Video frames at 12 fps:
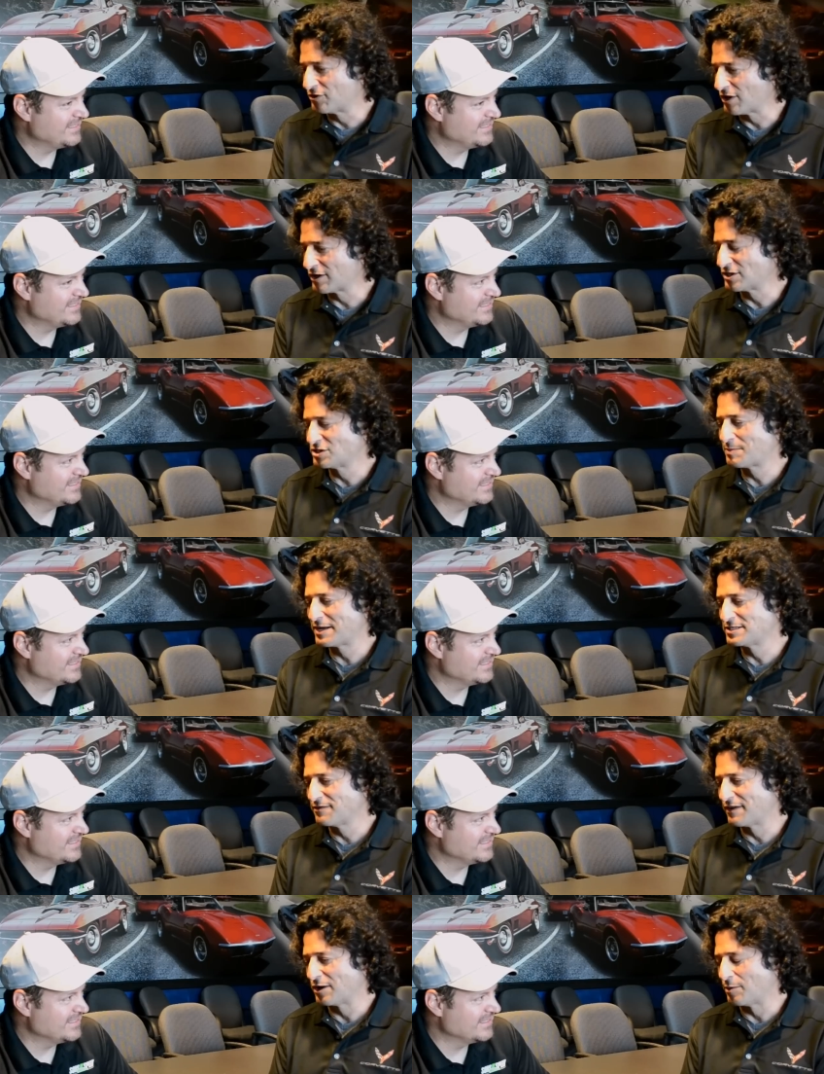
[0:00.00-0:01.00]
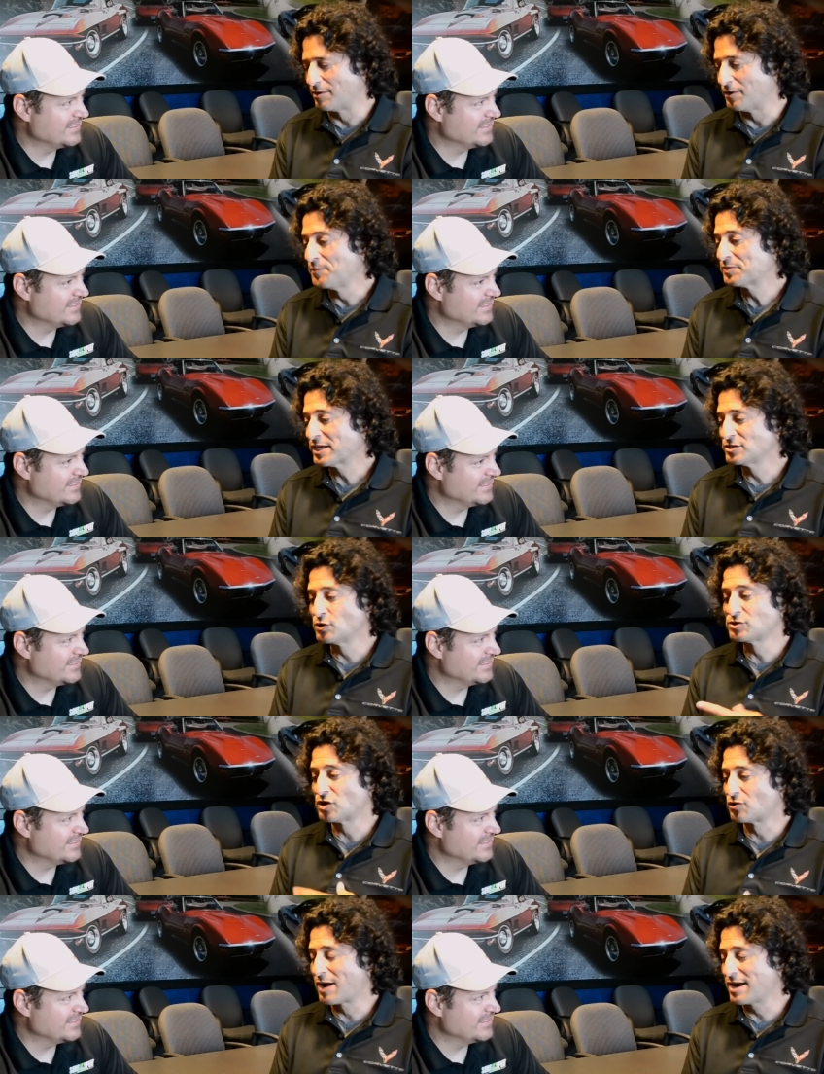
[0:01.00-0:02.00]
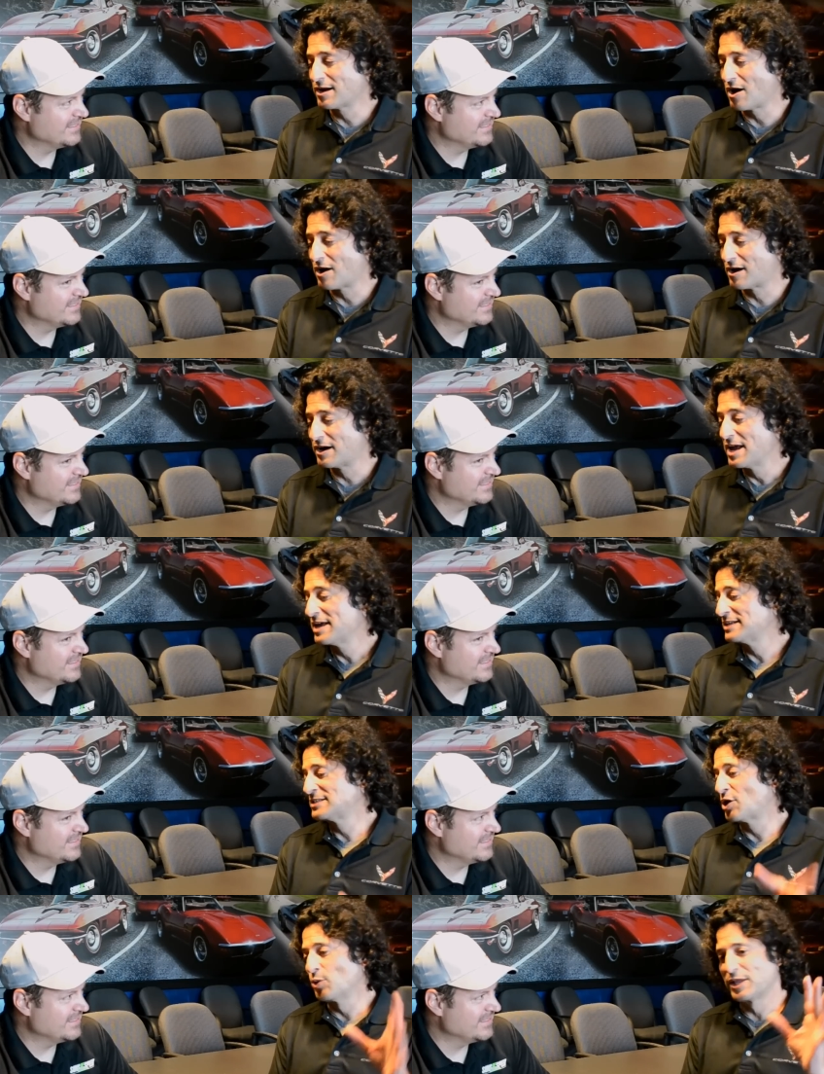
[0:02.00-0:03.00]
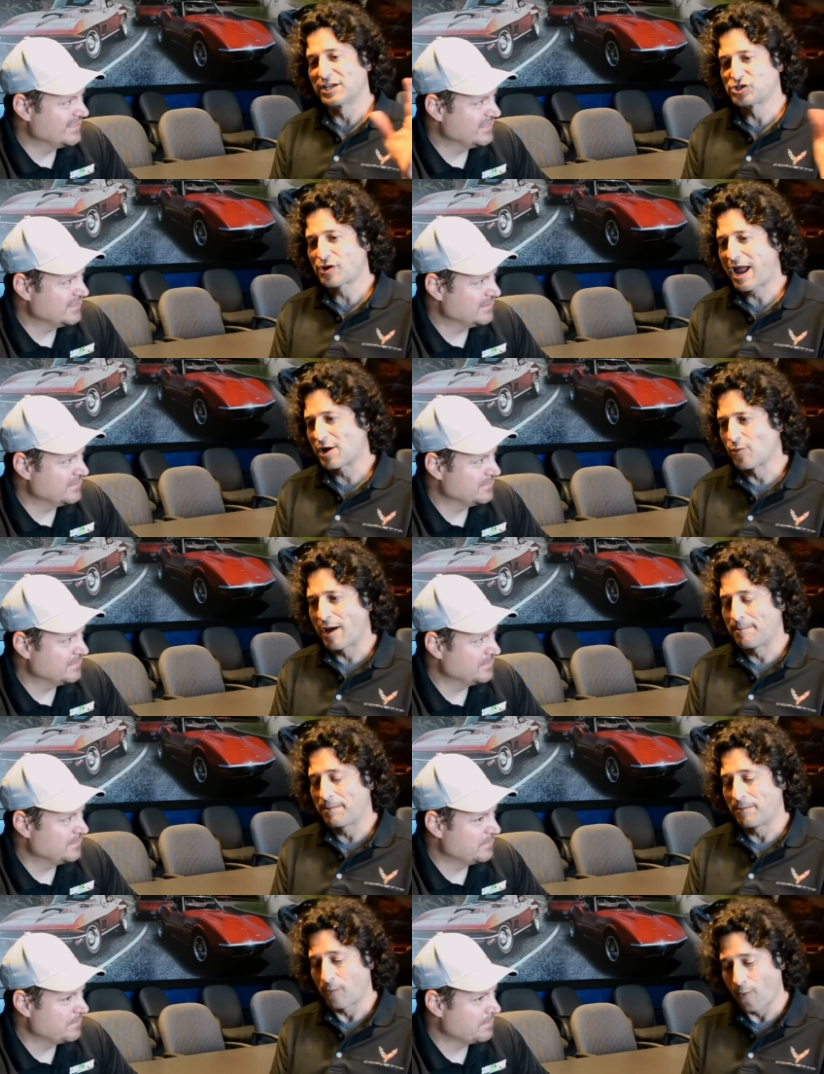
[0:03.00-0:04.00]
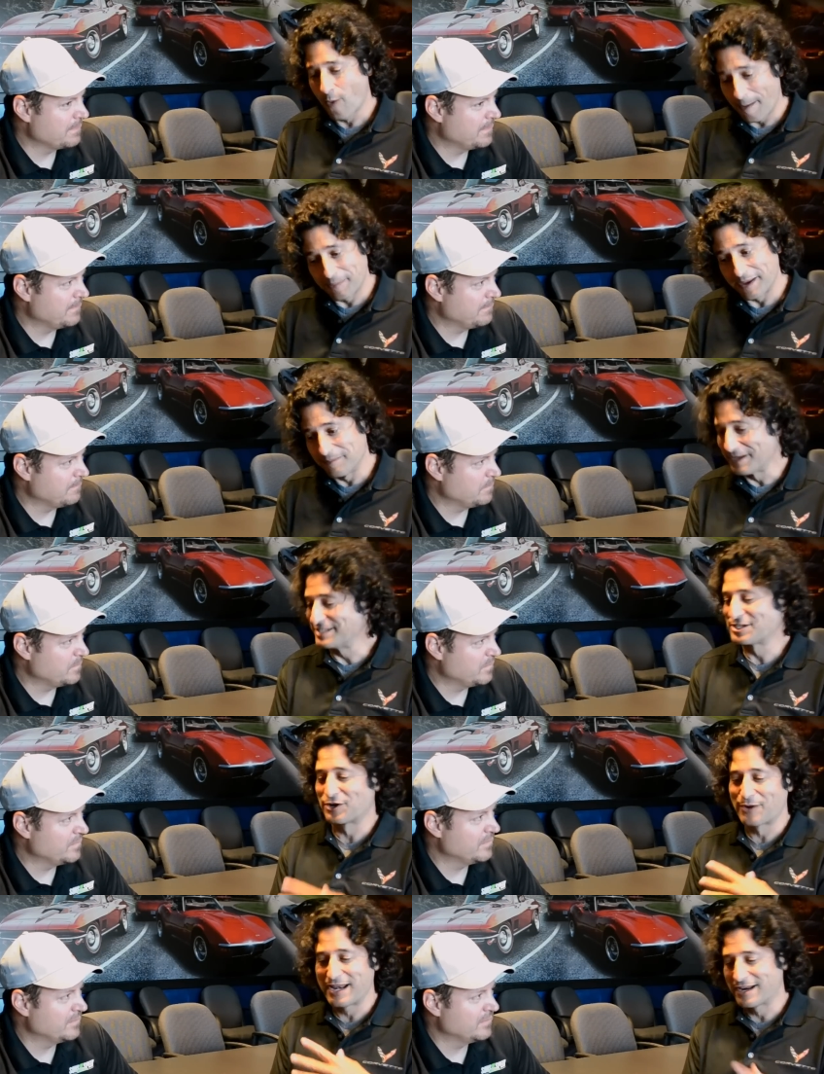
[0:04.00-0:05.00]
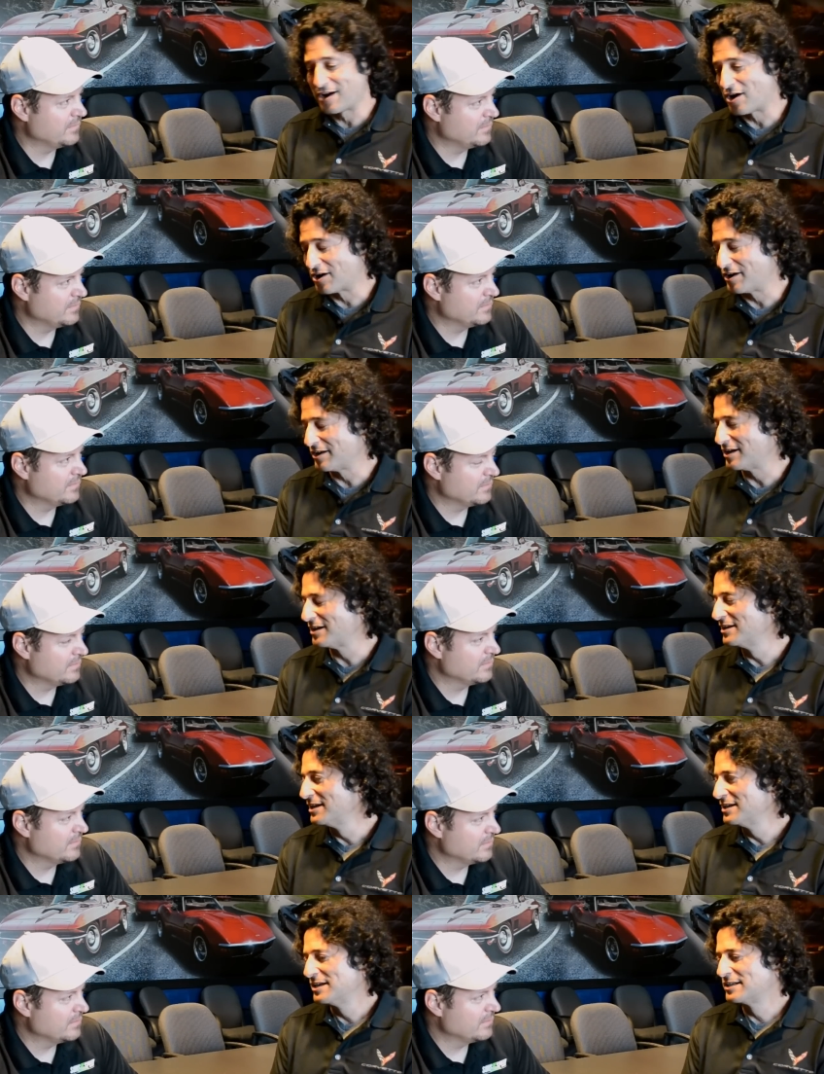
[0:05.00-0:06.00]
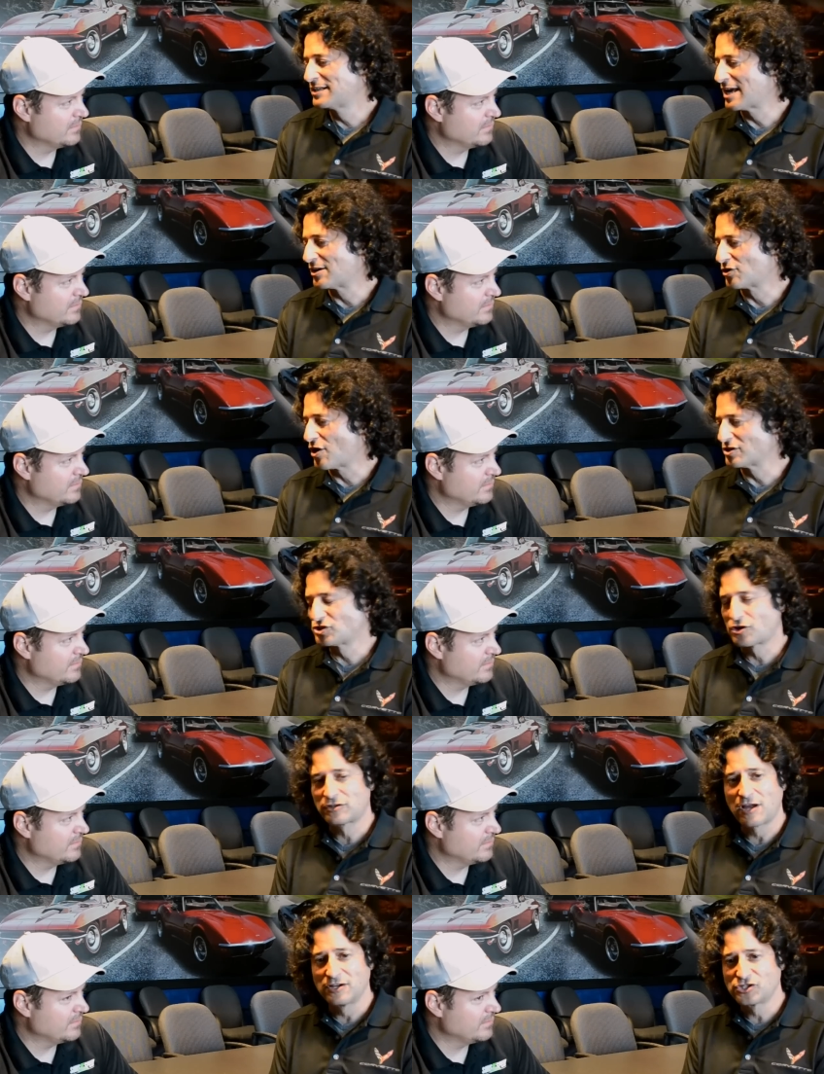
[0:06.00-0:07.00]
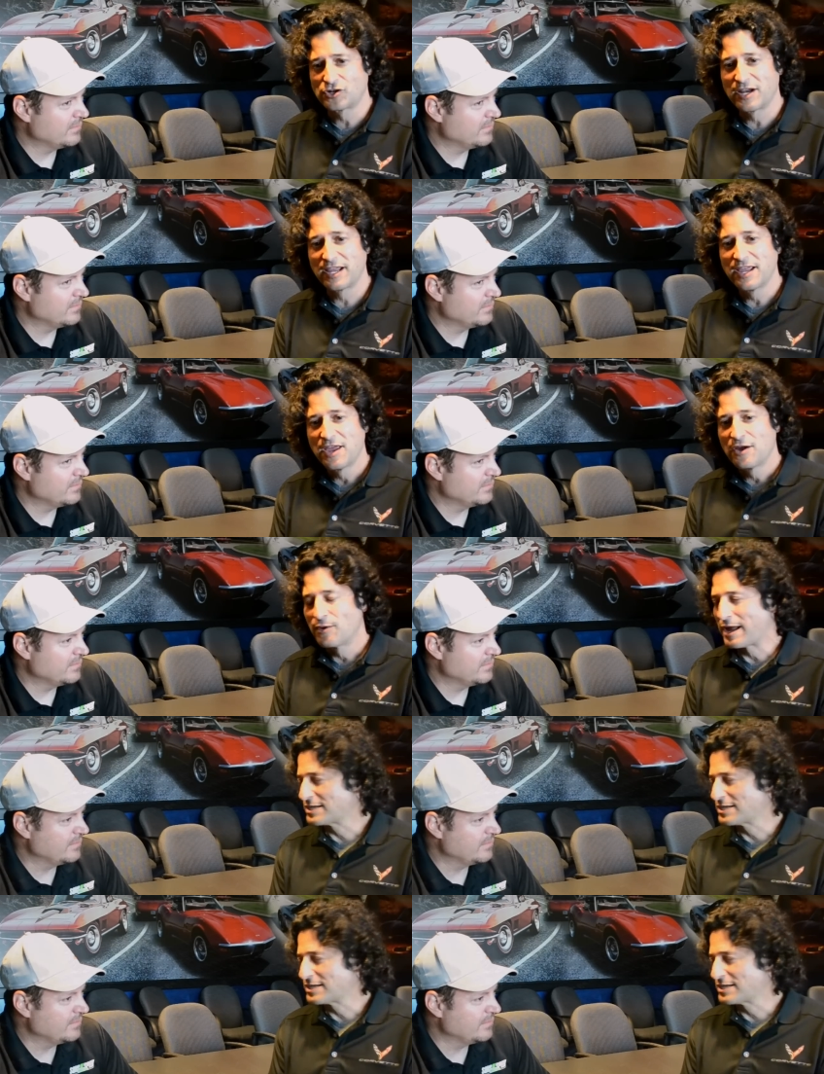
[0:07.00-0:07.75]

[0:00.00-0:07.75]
Speaker 1: luggage space available. So it's a great car. It's not only a track weapon, but it's a great car to take across country. We